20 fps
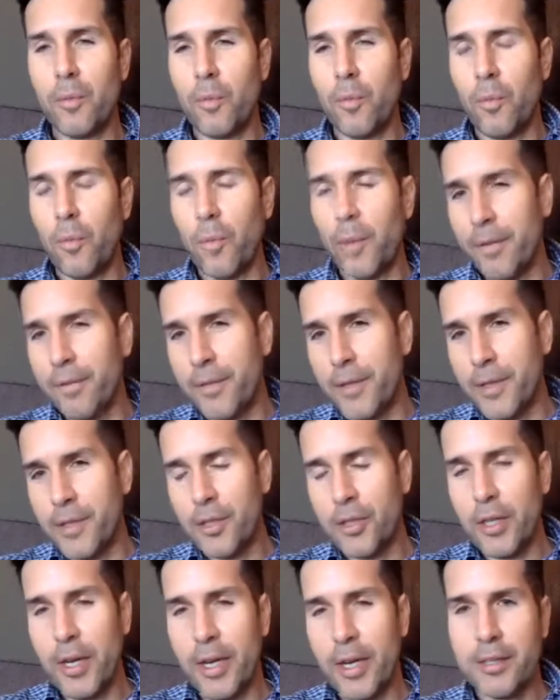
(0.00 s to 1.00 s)
What if this
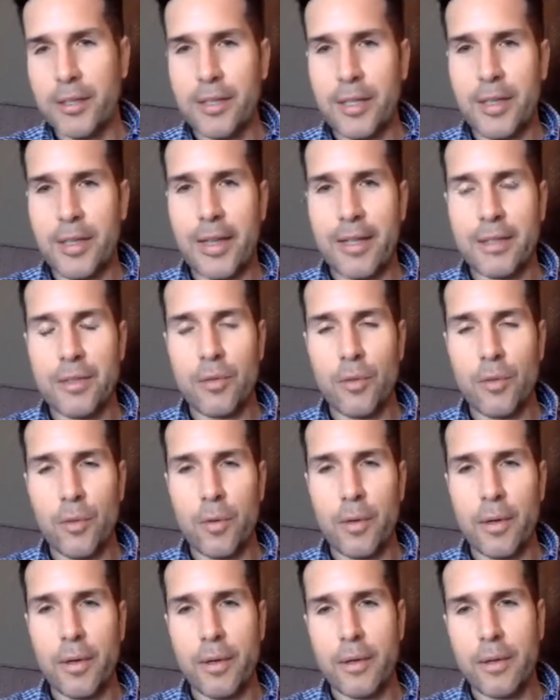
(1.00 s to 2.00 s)
changed in that
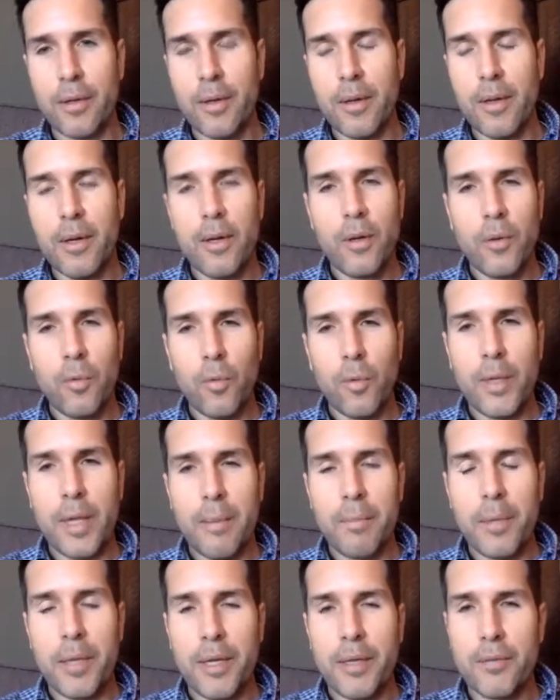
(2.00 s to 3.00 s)
story? And wouldn't that
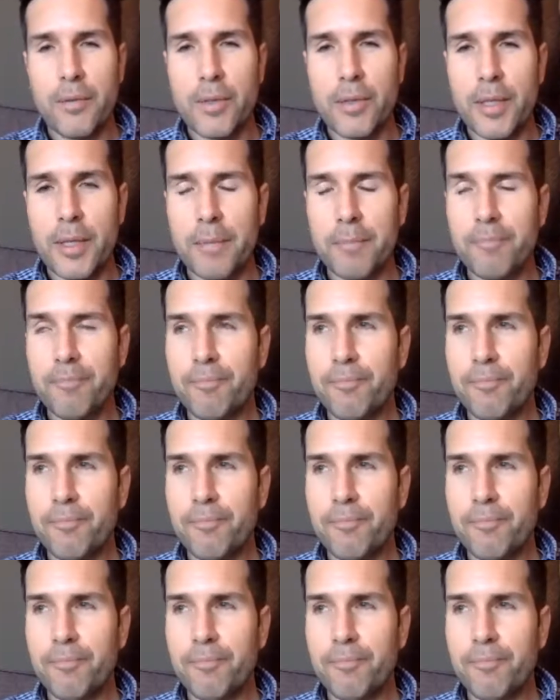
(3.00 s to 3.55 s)
be interesting?